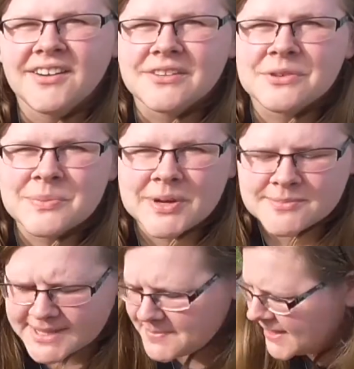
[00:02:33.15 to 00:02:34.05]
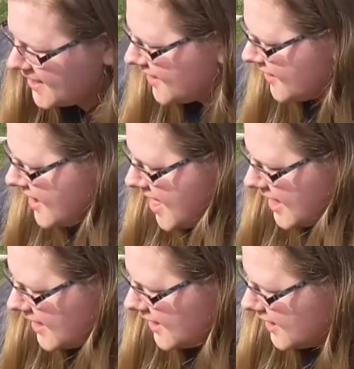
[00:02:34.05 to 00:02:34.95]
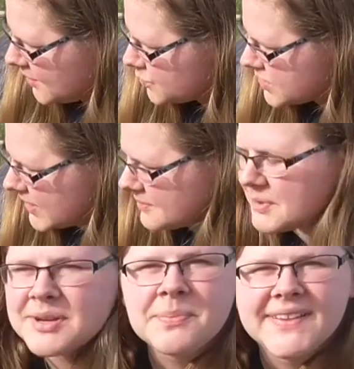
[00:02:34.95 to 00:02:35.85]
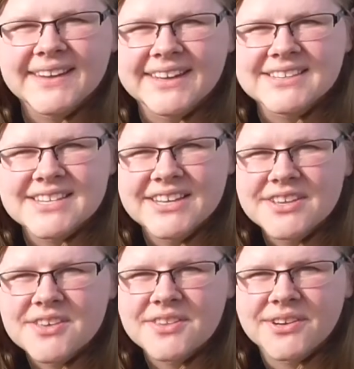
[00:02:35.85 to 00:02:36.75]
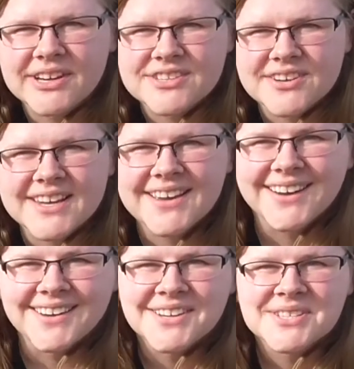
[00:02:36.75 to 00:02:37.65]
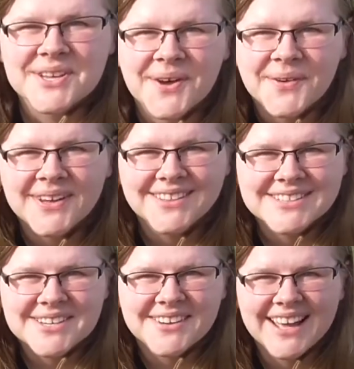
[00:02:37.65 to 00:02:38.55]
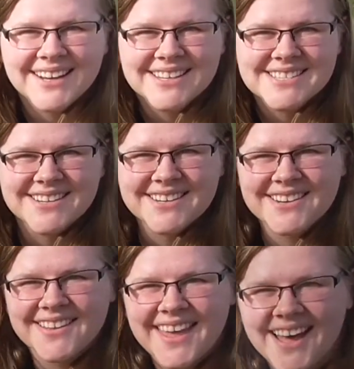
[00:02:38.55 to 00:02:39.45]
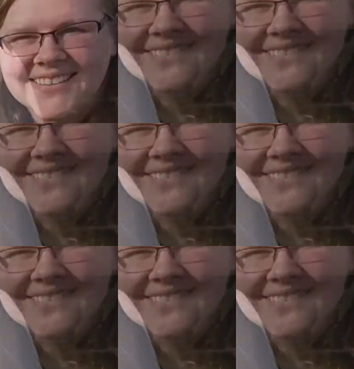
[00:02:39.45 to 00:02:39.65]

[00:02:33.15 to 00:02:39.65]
Rhubarb's up there. So I'm gonna plant the greens right here. So let's go ahead and get started on that.